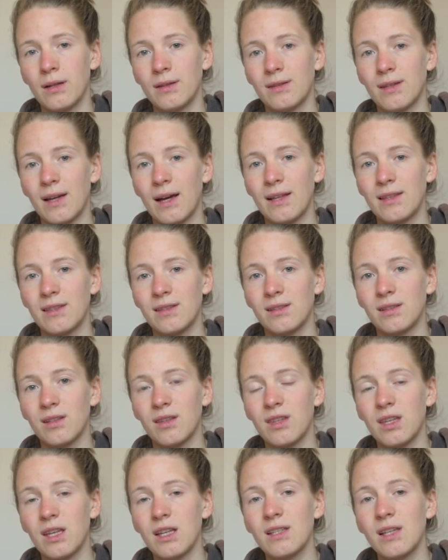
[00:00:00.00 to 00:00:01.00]
that the
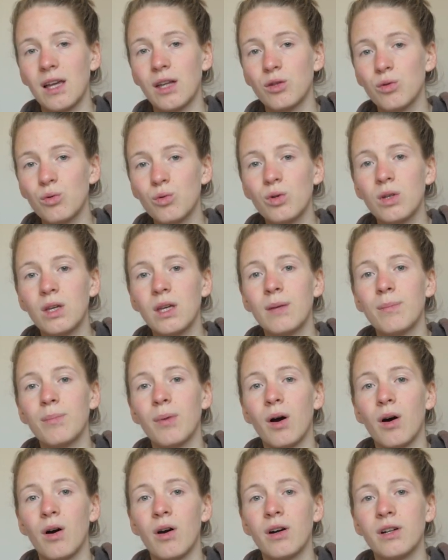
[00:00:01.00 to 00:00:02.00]
things I do keep
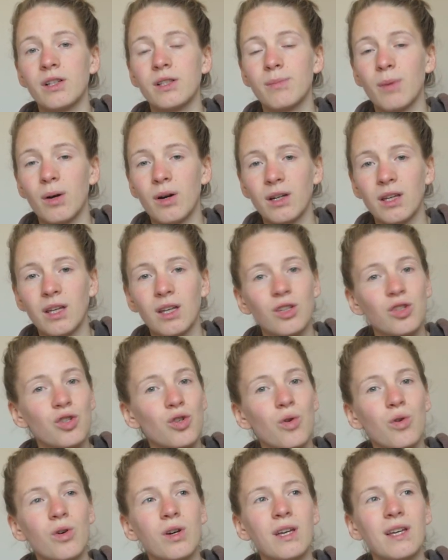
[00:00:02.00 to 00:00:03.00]
are sparking
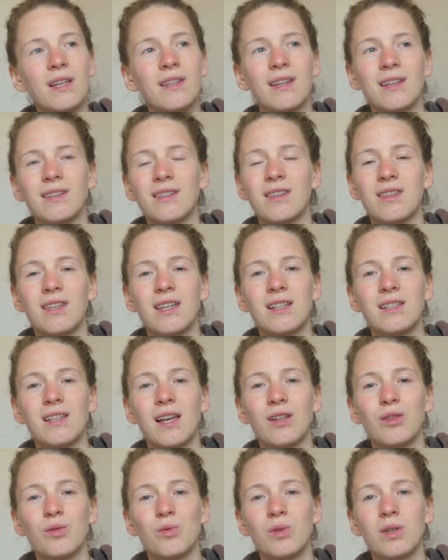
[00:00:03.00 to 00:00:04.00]
joy, that the things
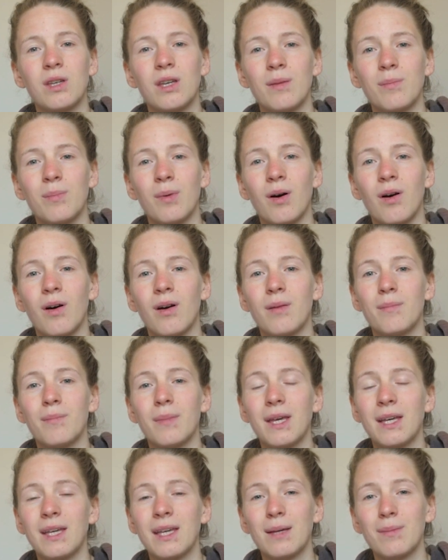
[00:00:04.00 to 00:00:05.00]
I do keep are
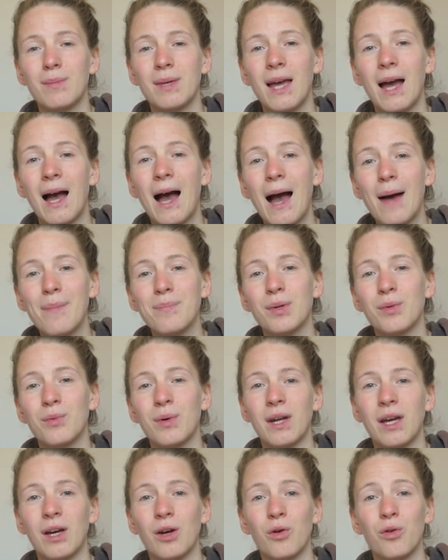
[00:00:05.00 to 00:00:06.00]
making me happy
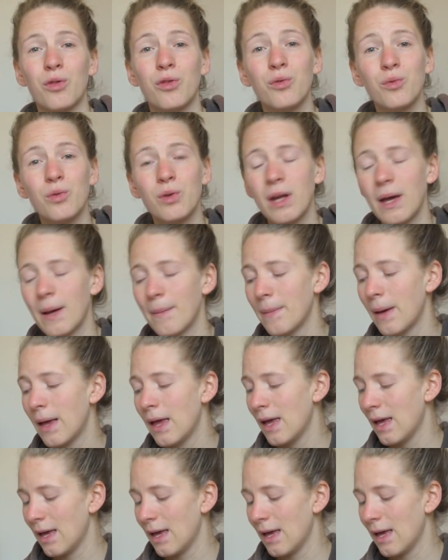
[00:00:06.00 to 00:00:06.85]
when I go through them,